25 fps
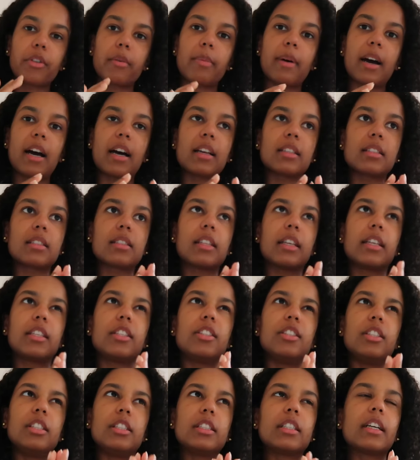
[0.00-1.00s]
the past
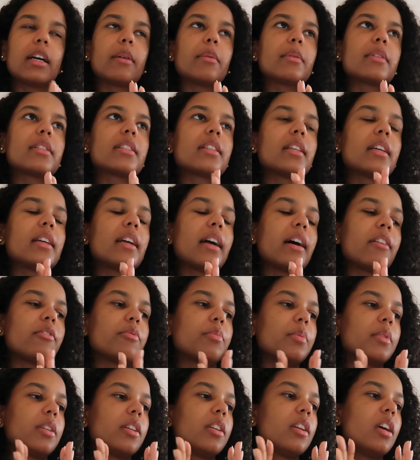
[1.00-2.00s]
year, I would say,
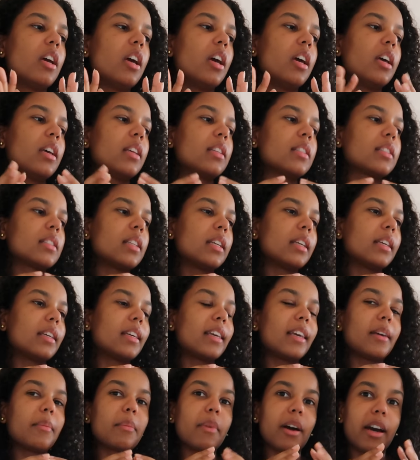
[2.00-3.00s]
I've been
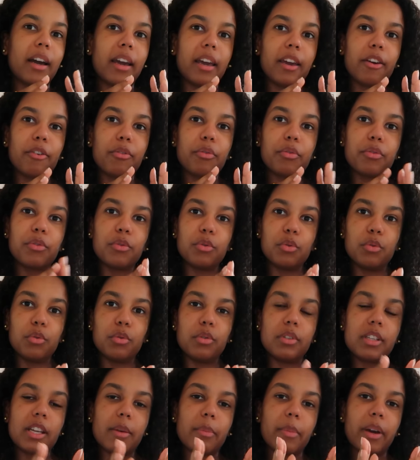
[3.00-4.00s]
syncing my
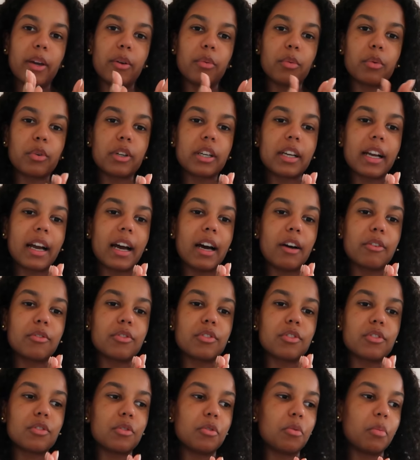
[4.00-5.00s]
food and my
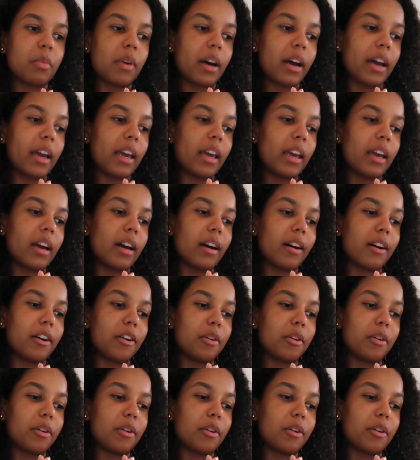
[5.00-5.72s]
workouts to my